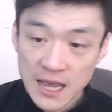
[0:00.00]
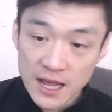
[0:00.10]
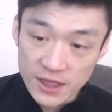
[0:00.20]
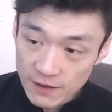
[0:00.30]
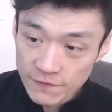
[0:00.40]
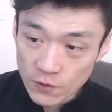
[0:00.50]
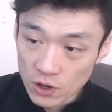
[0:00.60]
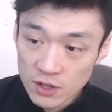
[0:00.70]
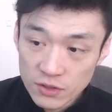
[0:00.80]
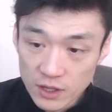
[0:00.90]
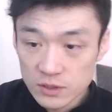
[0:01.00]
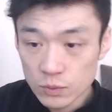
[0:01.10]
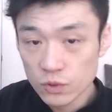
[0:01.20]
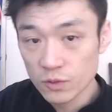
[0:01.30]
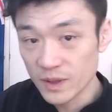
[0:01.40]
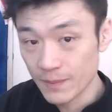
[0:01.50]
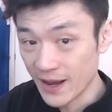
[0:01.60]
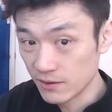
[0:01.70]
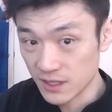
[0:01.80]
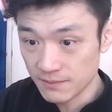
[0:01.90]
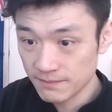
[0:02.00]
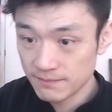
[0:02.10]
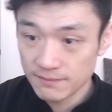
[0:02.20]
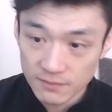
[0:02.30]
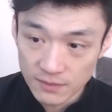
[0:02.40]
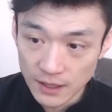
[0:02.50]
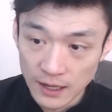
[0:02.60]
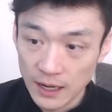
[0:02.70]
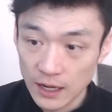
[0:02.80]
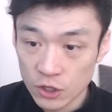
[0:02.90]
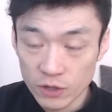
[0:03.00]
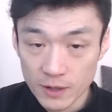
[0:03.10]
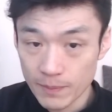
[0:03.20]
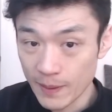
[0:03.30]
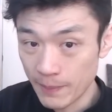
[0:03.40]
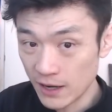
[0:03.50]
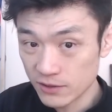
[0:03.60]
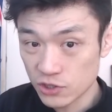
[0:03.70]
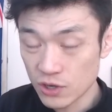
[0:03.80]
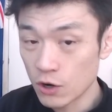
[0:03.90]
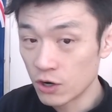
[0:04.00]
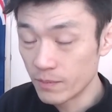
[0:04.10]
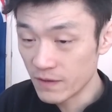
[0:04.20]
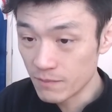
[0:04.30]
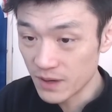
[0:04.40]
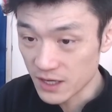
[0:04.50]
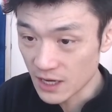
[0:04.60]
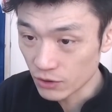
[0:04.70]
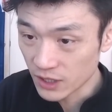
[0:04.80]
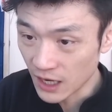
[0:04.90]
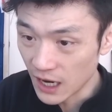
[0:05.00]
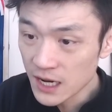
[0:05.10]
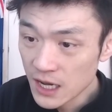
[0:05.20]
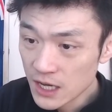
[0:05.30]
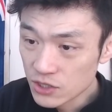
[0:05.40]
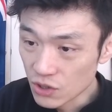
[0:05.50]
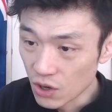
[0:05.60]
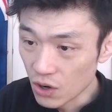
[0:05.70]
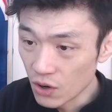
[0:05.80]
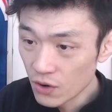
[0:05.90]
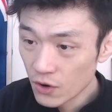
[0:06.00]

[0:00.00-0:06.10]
Therefore, this would have been a penalty. Could have been a penalty try, could have even been a yellow card. So,